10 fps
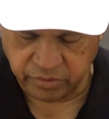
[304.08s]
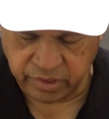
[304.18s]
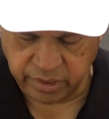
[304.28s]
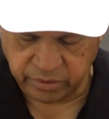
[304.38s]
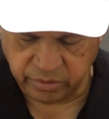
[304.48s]
you
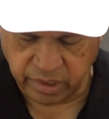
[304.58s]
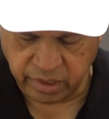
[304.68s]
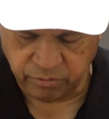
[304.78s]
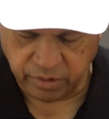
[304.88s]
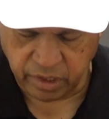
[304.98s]
set it to
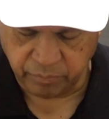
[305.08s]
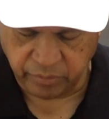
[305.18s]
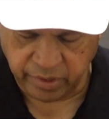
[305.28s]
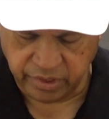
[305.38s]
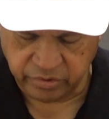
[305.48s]
like
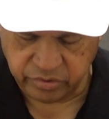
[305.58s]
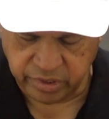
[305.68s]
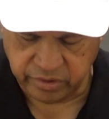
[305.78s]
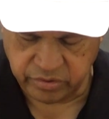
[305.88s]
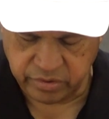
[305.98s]

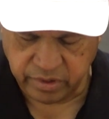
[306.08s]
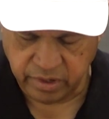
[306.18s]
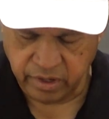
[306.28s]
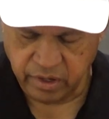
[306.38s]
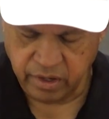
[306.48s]
5.6,
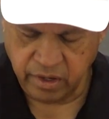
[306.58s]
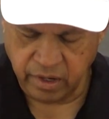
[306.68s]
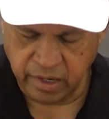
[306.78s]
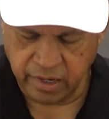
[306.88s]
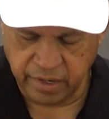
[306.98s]

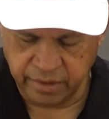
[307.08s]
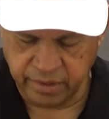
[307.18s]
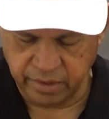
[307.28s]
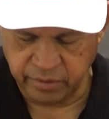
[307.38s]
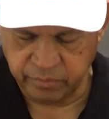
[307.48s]
and
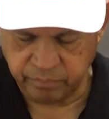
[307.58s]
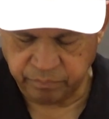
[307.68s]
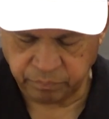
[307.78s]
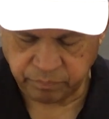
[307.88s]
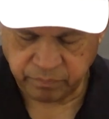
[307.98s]

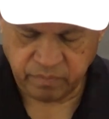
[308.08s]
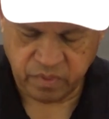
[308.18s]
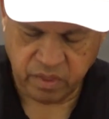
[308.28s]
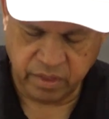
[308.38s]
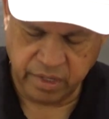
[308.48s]

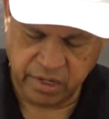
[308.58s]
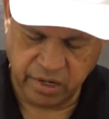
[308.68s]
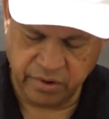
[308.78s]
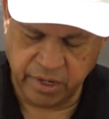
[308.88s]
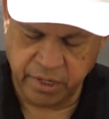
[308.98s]
then
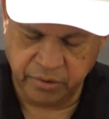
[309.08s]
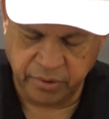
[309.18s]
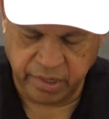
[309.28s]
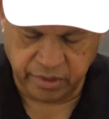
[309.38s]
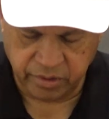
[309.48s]
you're ready to
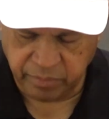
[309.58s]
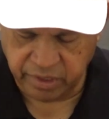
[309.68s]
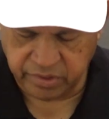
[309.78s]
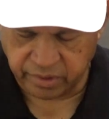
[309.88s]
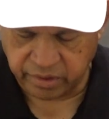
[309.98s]
take the
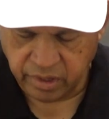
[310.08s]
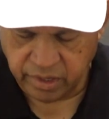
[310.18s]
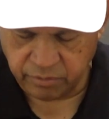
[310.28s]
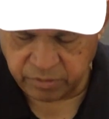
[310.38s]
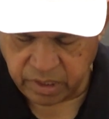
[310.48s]
picture.
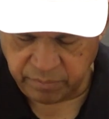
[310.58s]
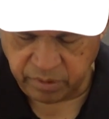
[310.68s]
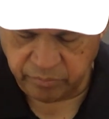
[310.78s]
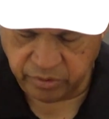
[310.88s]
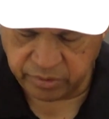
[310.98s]
A couple
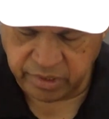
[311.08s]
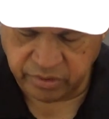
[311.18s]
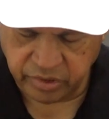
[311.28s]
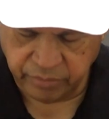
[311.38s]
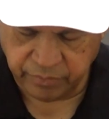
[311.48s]
of more
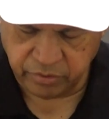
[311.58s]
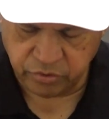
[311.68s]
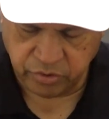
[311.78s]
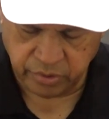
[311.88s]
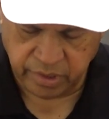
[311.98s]
things I want to
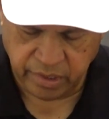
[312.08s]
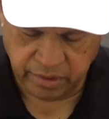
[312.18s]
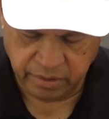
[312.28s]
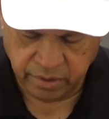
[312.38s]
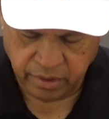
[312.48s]
show
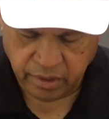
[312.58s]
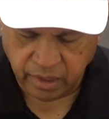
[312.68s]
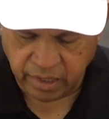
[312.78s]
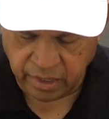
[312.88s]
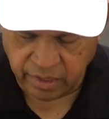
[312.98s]
here.
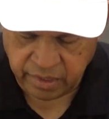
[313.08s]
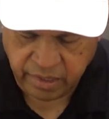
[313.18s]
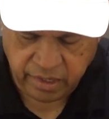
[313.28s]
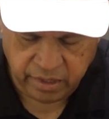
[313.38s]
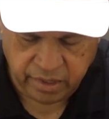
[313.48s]

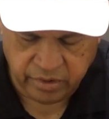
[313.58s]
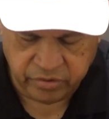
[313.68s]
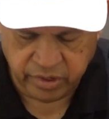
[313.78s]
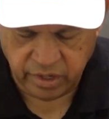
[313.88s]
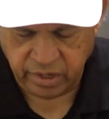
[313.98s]
Here is
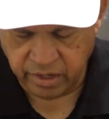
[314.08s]
the